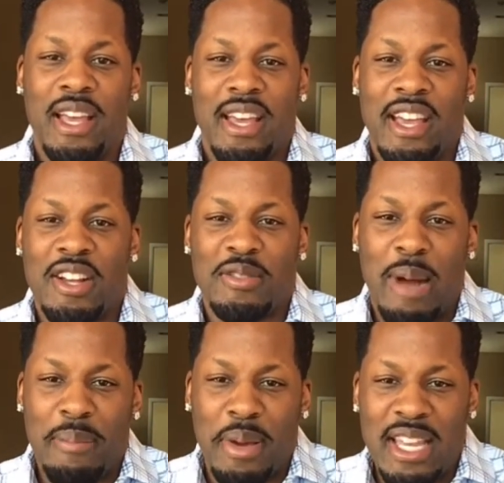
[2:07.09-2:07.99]
Here's my
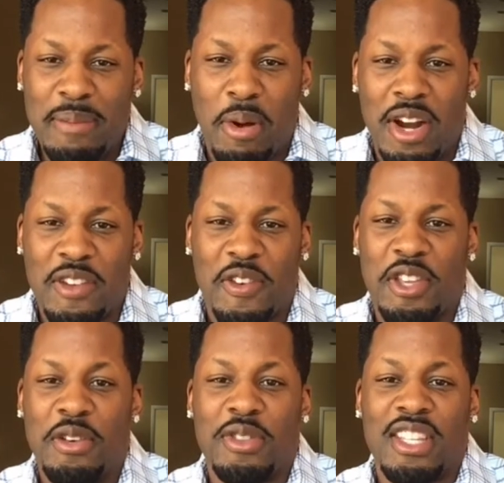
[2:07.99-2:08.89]
pity party for
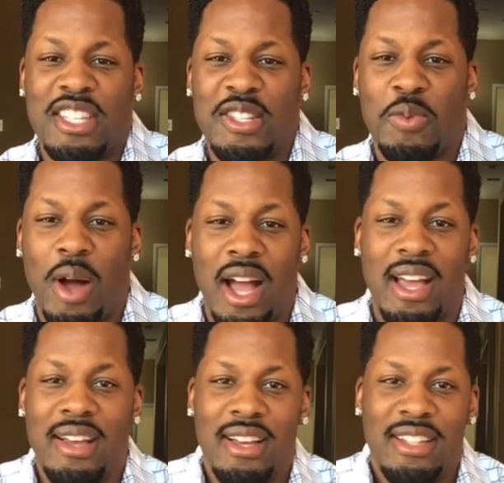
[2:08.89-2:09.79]
you. This is why
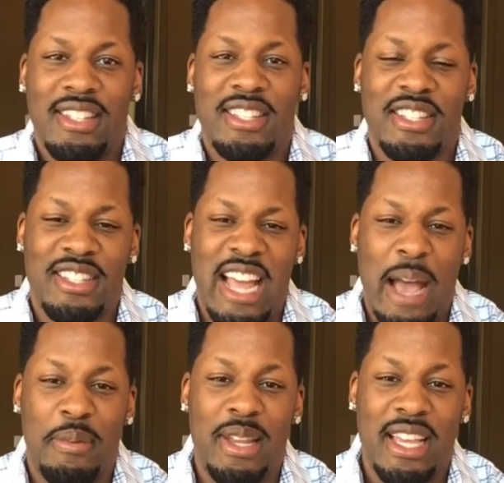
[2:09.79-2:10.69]
this isn't
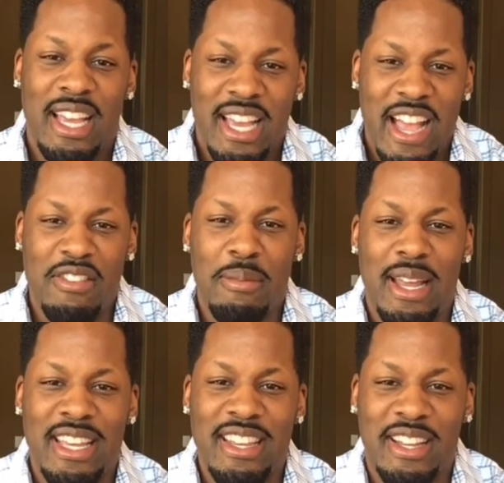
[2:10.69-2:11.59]
happening. Everybody
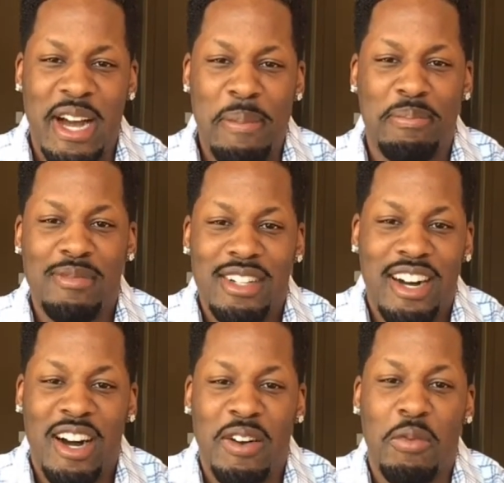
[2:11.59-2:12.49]
get a cup
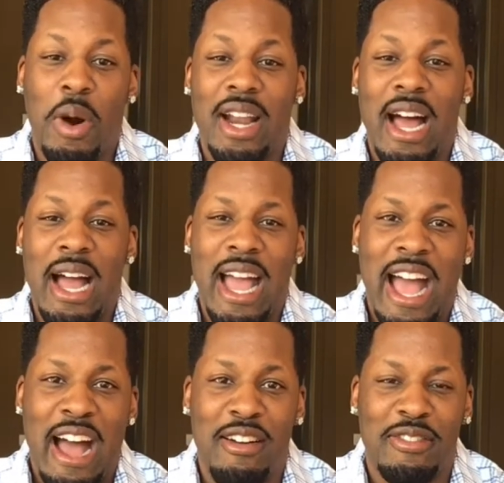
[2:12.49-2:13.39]
of what I
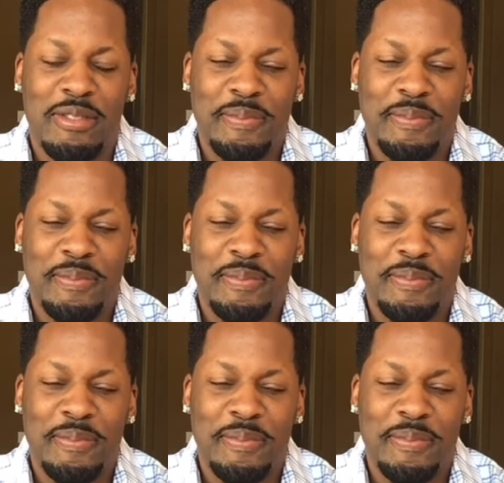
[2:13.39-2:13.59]
have.